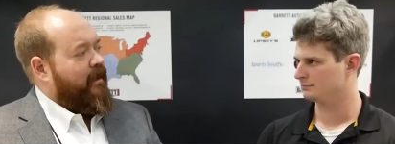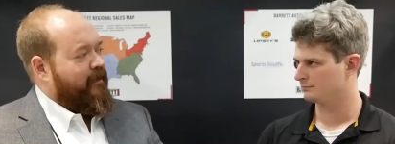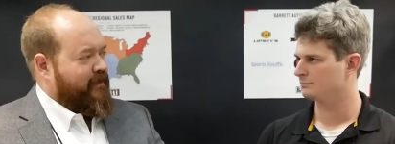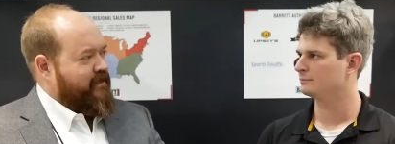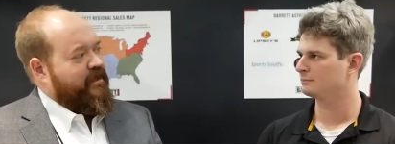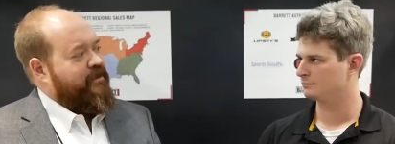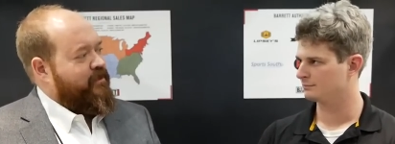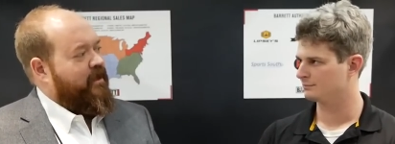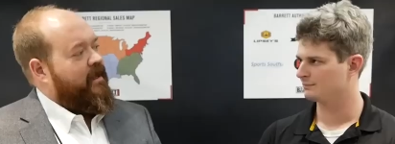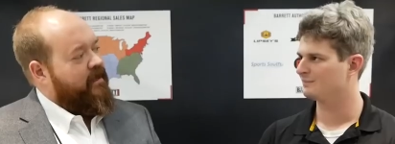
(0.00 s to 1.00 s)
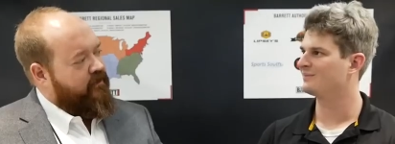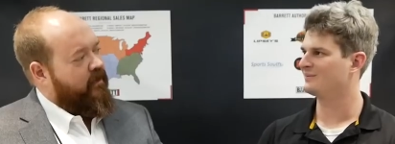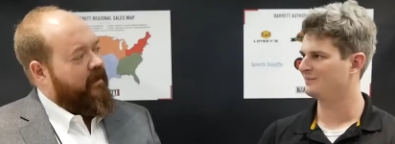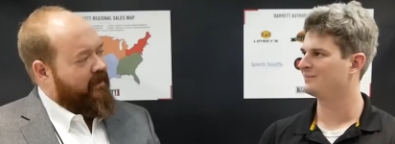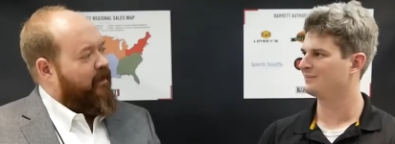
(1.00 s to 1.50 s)
Speaker 1: in this century. It's
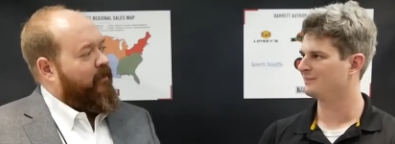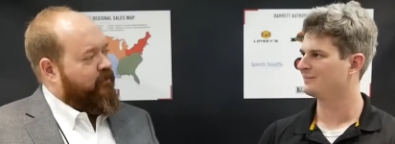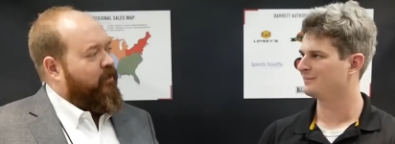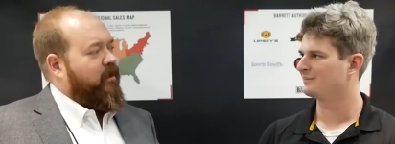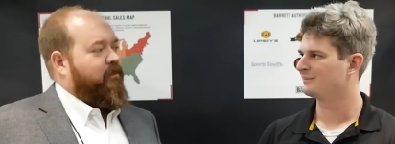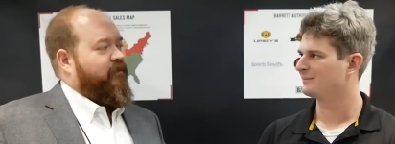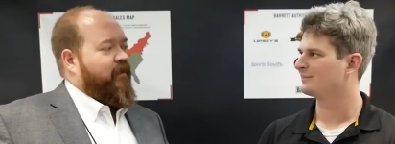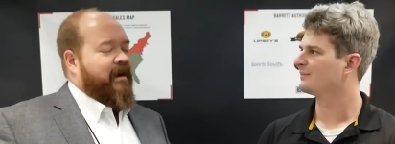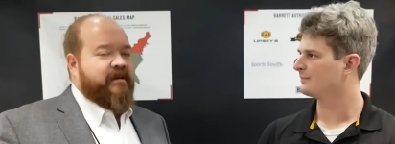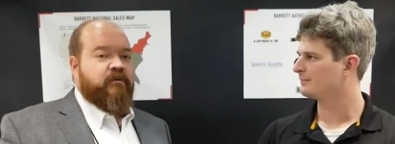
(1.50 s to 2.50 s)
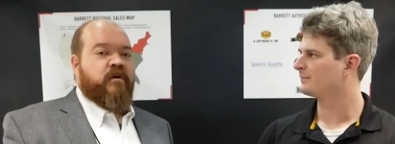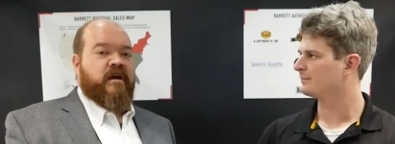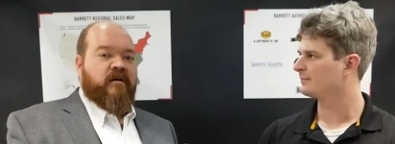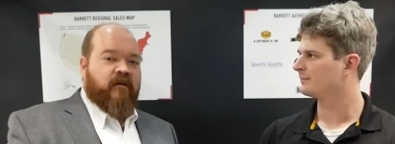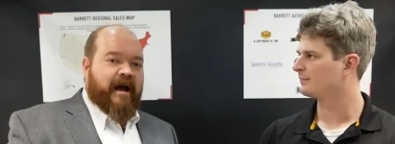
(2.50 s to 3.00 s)
it's really perfected,
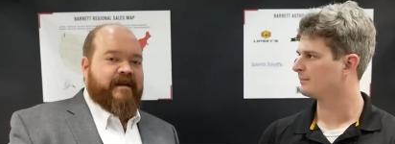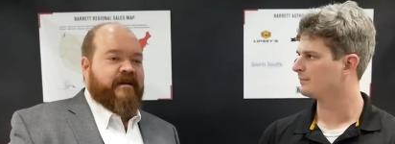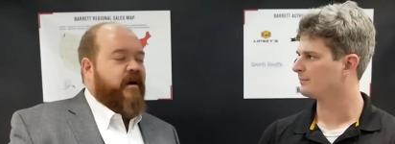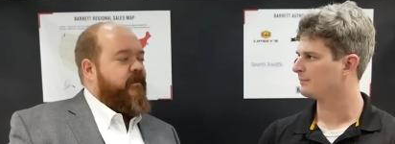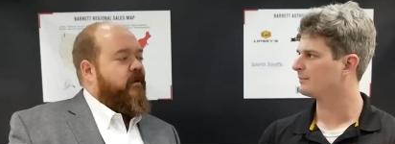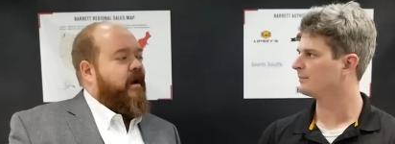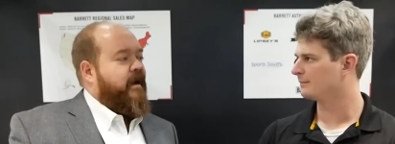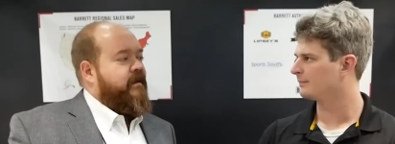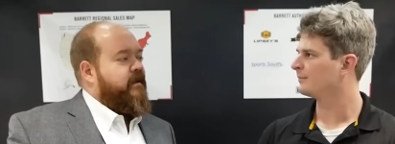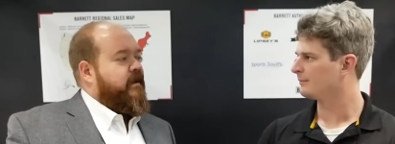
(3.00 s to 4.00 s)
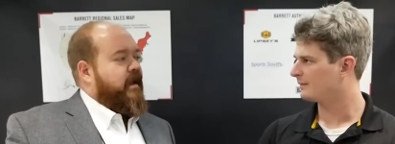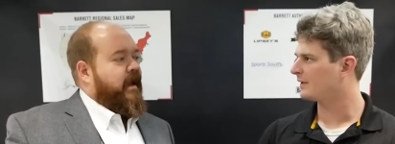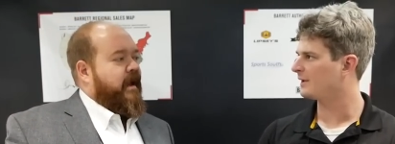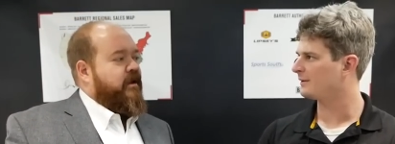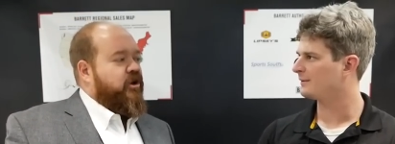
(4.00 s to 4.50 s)
really lightened up a lot,
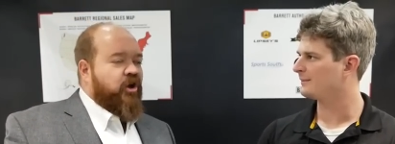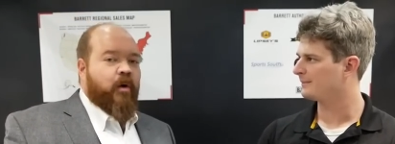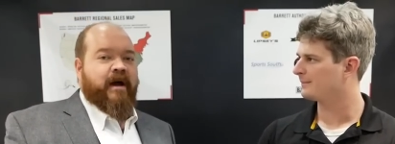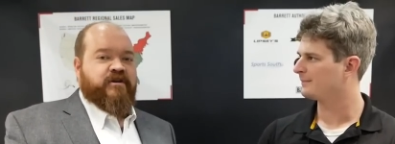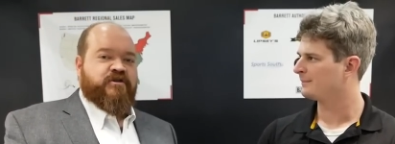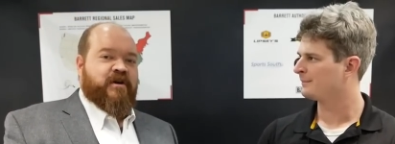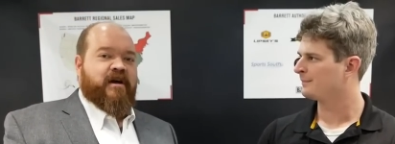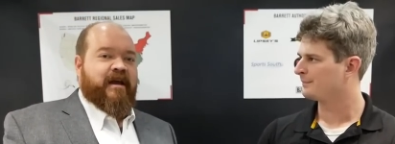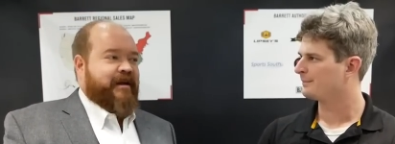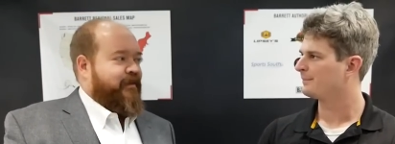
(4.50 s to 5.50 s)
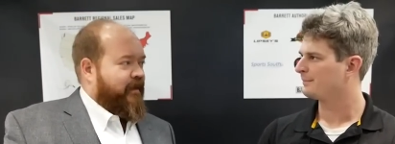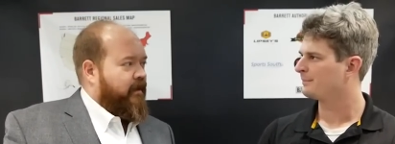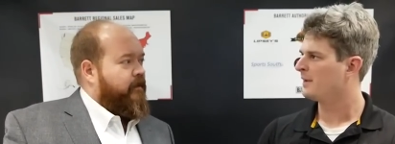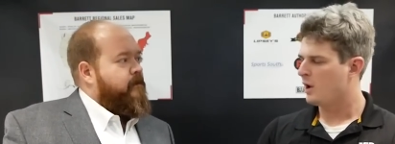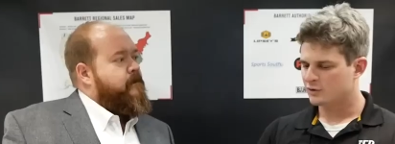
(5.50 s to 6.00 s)
and no extra anything.
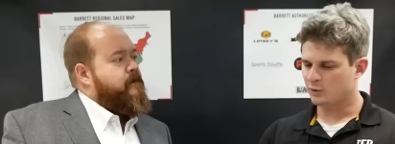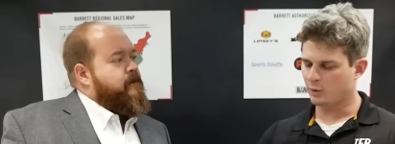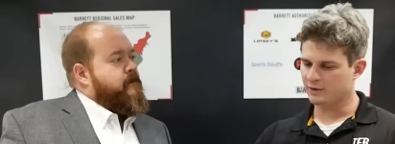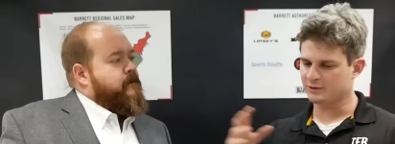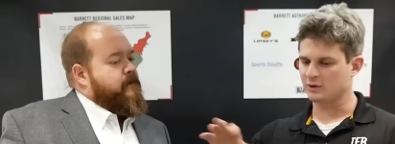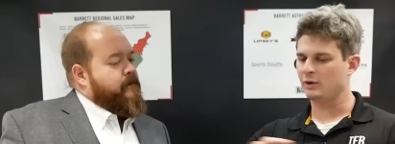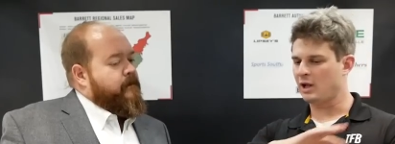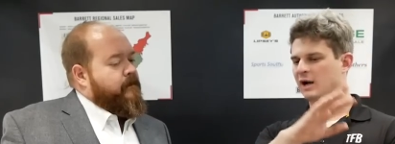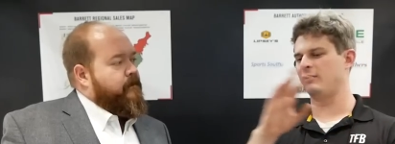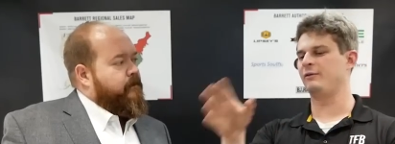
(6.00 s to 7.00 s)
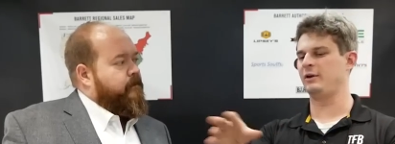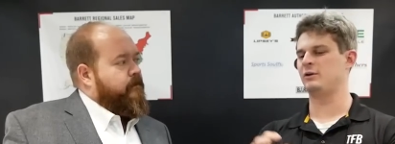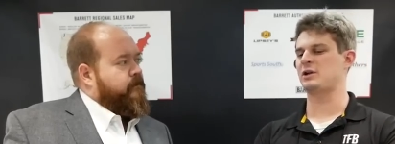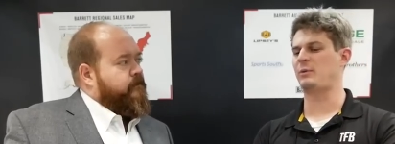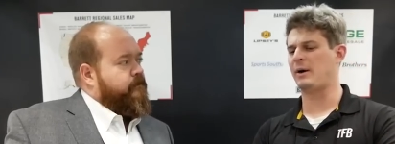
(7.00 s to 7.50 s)
Speaker 2: So so a lot of our
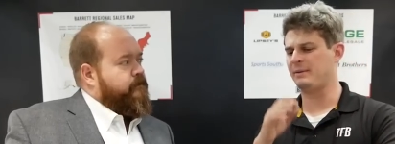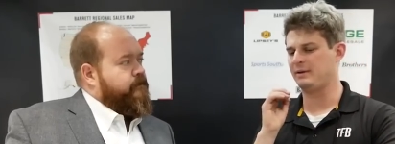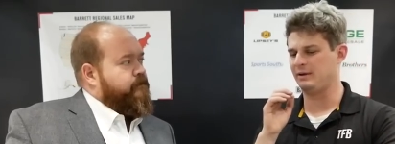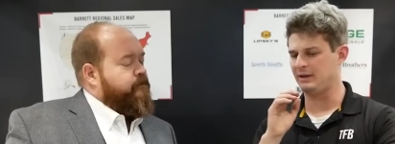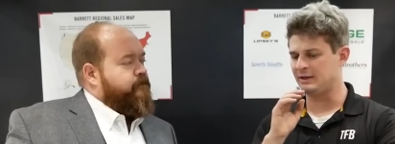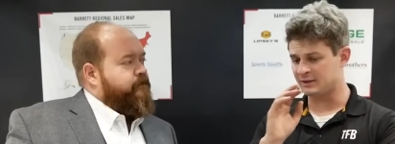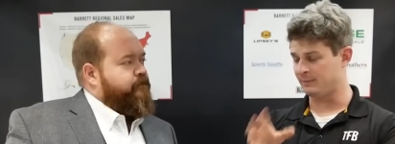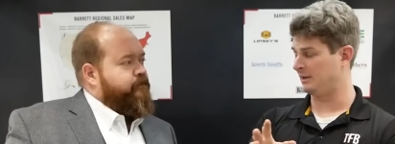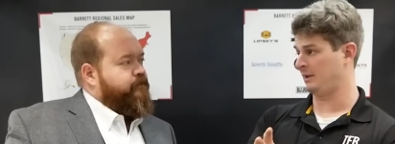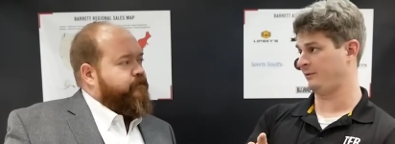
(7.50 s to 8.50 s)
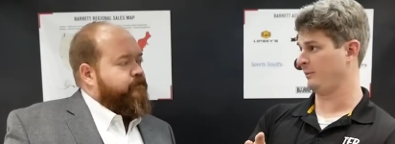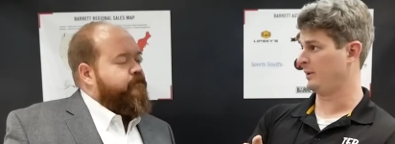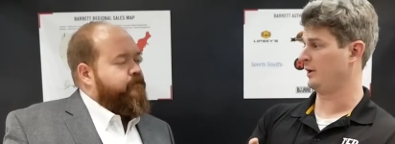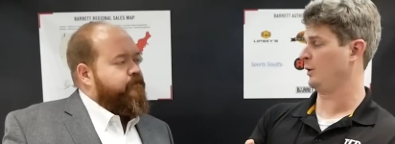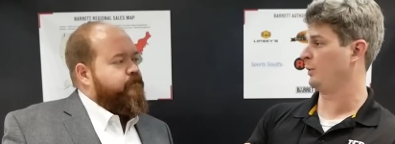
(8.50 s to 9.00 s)
viewers are probably intimately
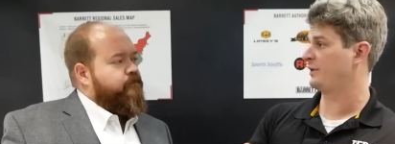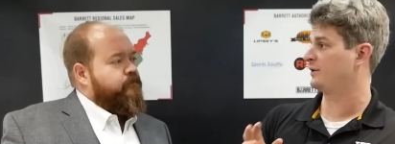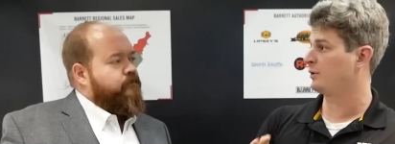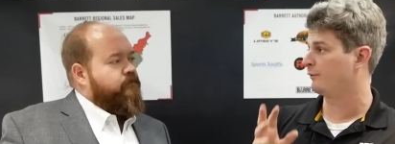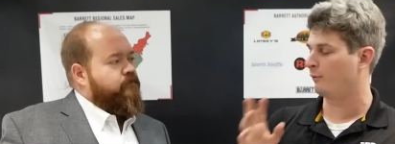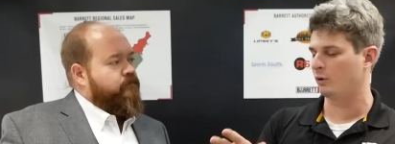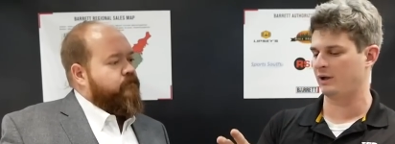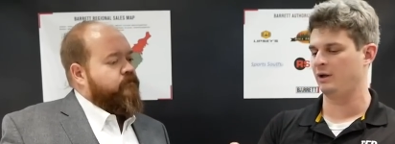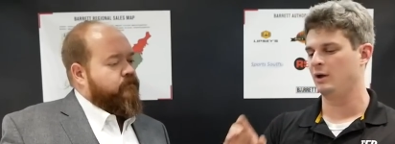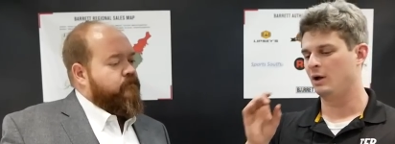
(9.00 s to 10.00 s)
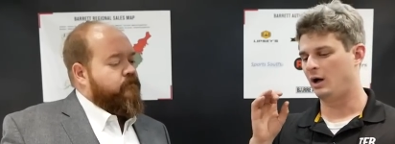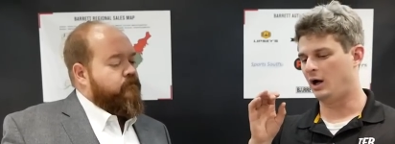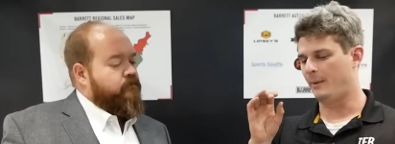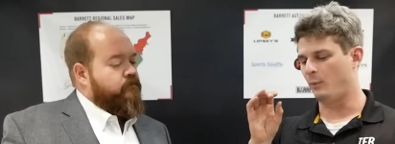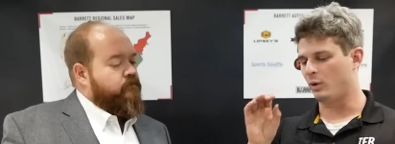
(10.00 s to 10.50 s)
familiar with the 240.
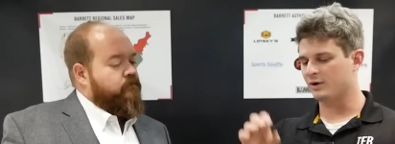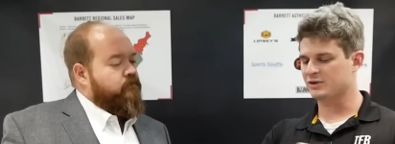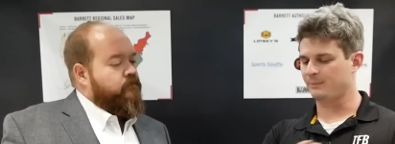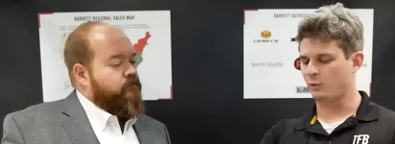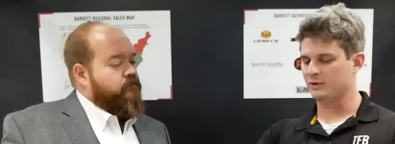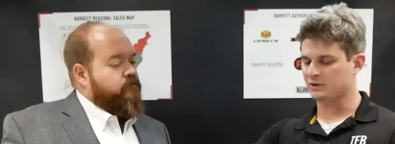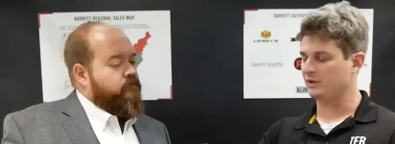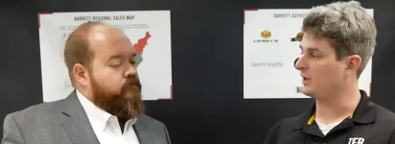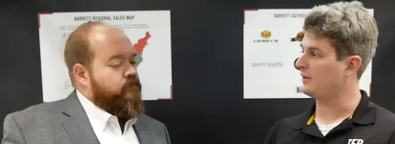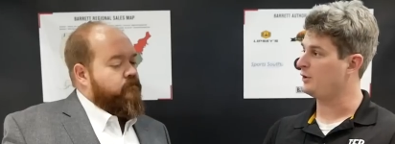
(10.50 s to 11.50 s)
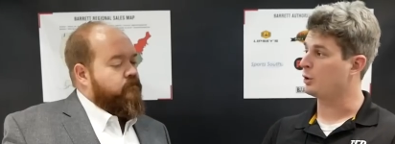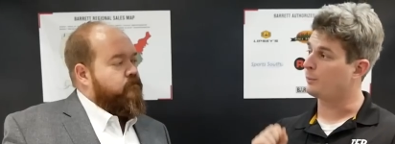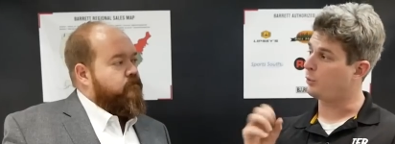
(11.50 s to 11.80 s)
What are some points on here that you can